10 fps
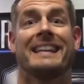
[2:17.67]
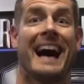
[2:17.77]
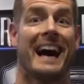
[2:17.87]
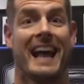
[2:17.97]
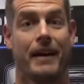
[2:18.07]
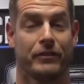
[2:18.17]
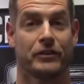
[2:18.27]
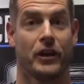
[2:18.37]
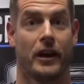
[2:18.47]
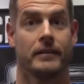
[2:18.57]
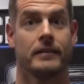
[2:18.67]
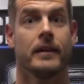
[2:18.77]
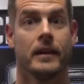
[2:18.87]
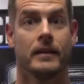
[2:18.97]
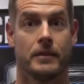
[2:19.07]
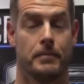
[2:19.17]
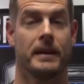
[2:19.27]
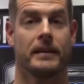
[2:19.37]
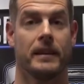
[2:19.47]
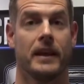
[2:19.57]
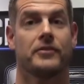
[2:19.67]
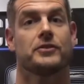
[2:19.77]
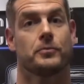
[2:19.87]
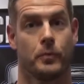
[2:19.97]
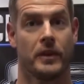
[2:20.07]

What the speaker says: not having done the big lifts